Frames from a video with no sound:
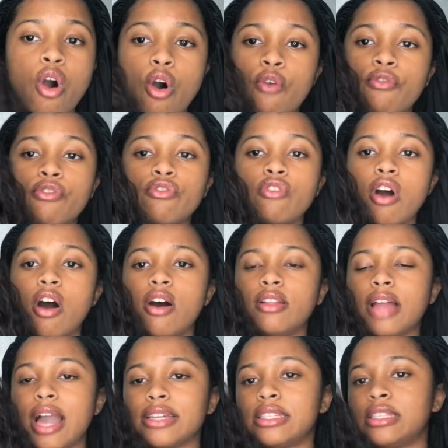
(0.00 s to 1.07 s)
Overall,
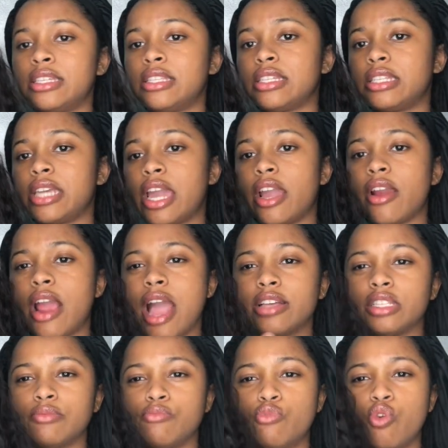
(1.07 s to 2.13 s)
I see this hair
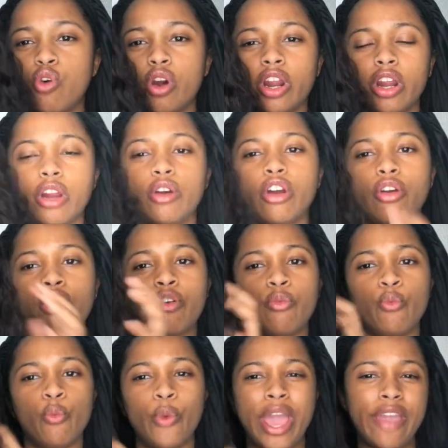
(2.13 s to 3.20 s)
as more
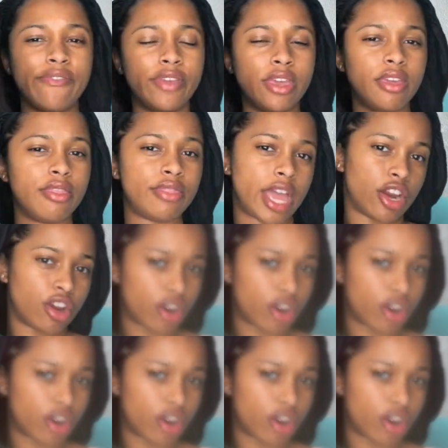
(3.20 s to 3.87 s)
wavy than